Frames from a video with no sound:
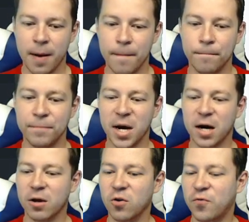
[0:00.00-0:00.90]

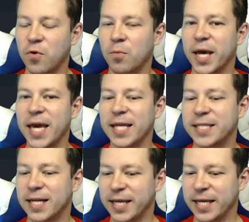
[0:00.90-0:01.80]
Marco from
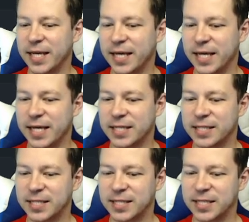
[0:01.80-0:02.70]
Italy is
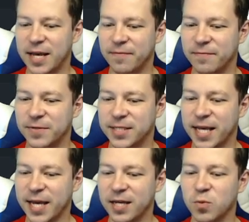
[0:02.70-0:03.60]
se
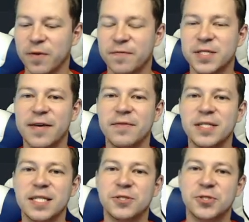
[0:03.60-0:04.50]
second with
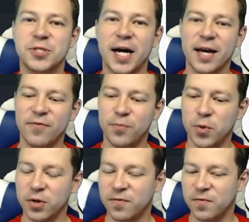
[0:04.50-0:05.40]

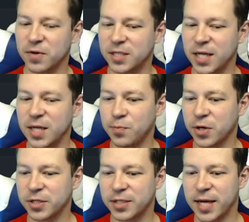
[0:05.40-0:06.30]

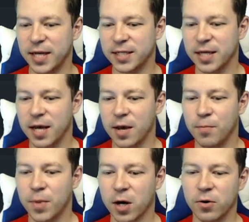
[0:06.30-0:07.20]
75.13%.
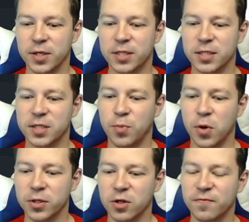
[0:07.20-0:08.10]
Marco is a
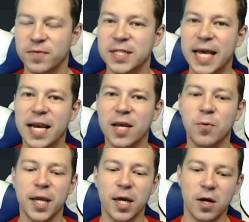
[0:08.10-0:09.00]
sponsor of the daily
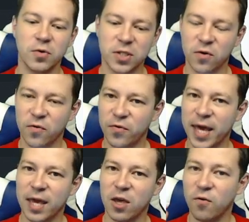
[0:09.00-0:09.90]
video, so
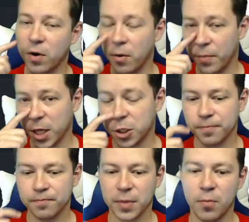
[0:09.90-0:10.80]
thank you very much,
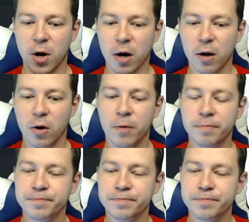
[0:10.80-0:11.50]
Marco.